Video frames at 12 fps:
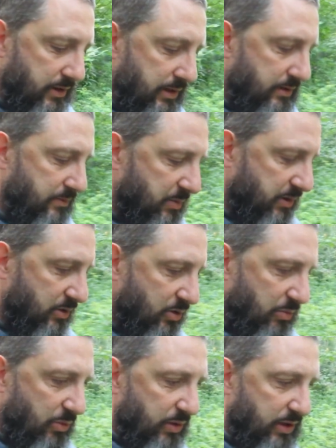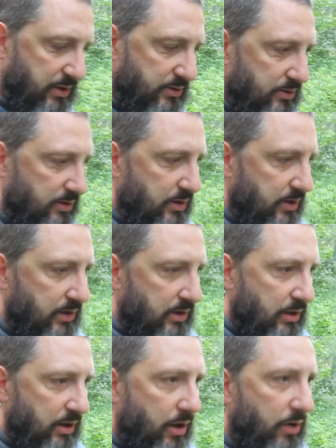Uh, but the whole point is,
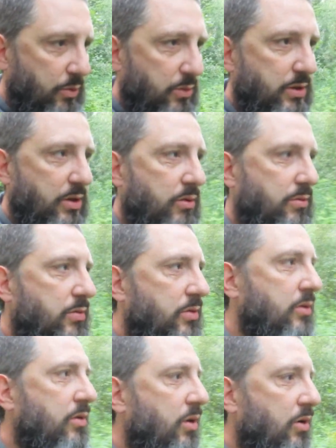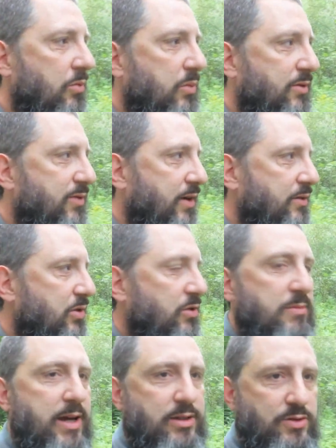oh, you know, we found
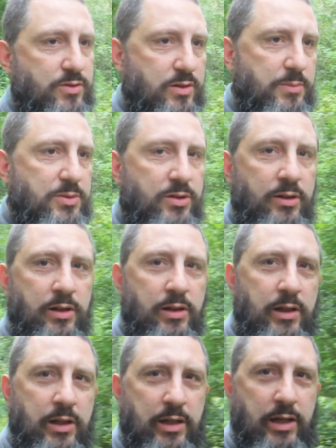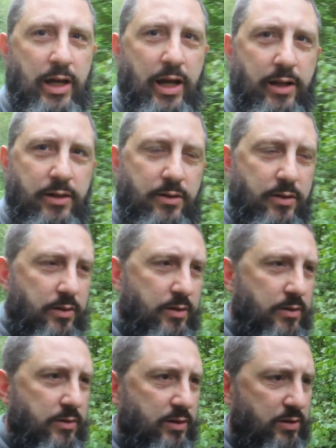two manuscripts and
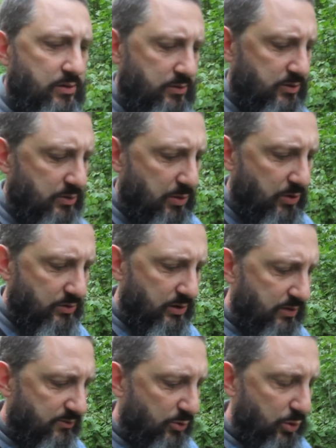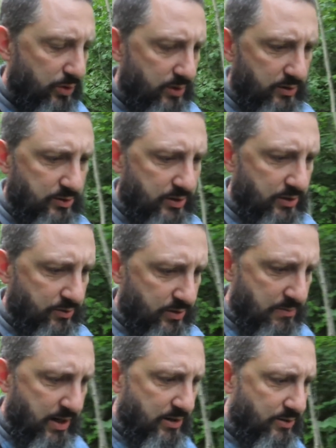they're supposedly fourth
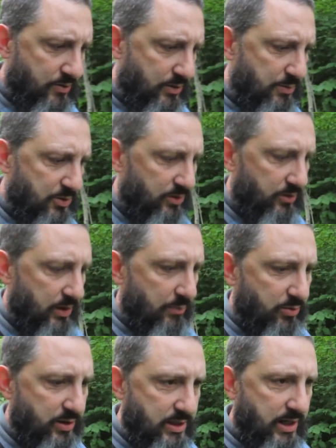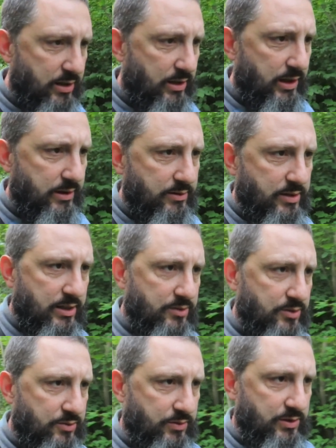century manuscripts, so they predate a lot of the
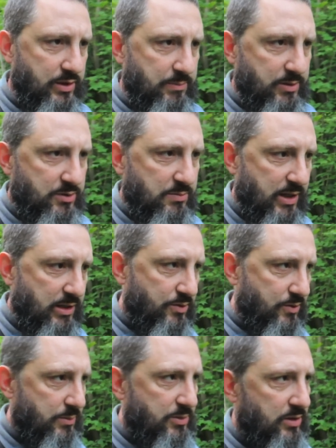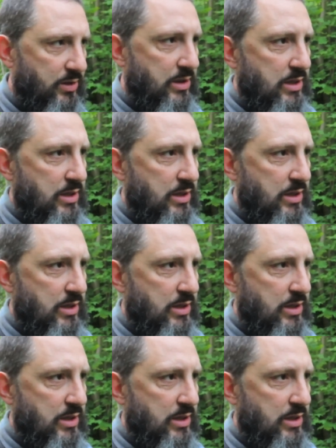Textus Receptus manuscripts.